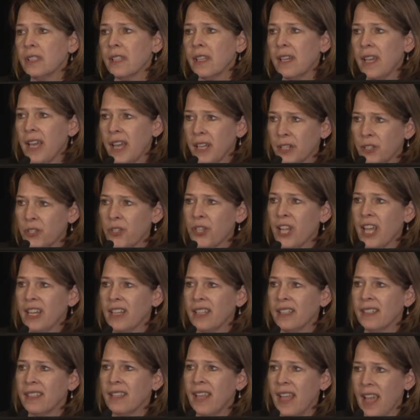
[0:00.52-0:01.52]

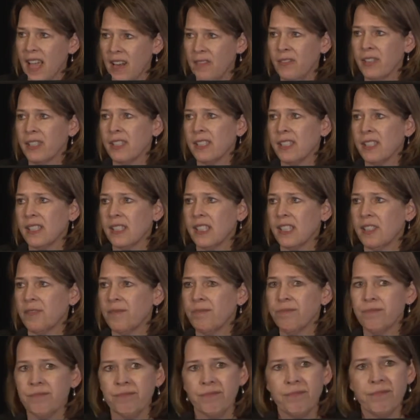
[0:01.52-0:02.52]
energetic advocacy.
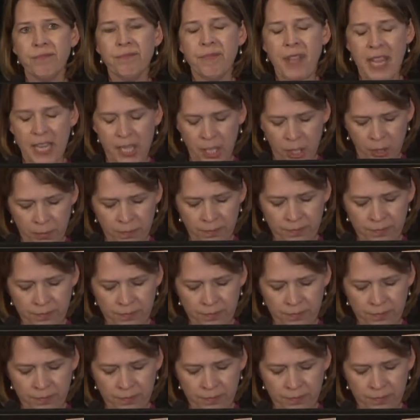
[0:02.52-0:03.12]
Thank you.